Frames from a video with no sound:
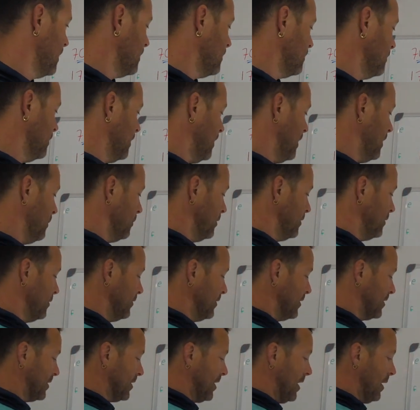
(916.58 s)
Okay, we do
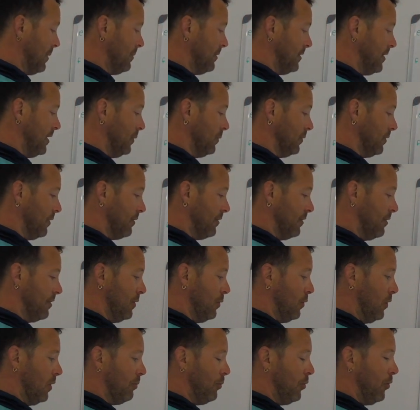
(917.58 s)
the same thing with
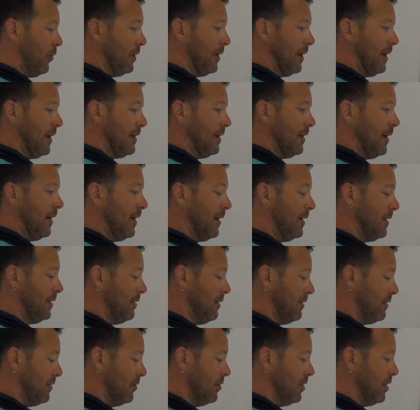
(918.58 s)
31.89,
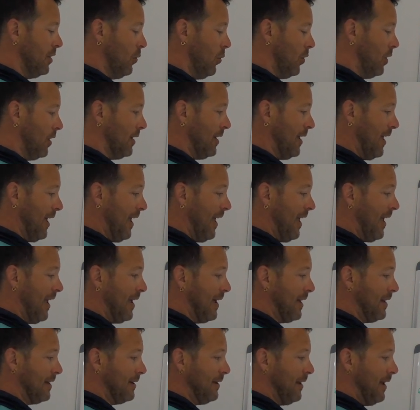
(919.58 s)
31
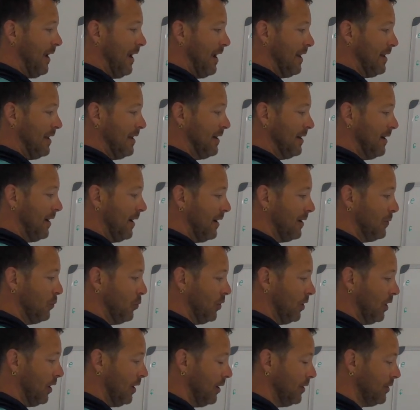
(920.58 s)
and
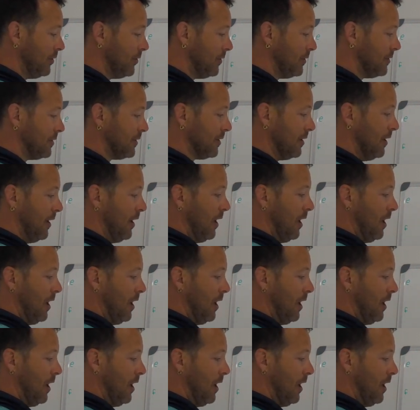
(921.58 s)
89/100ths.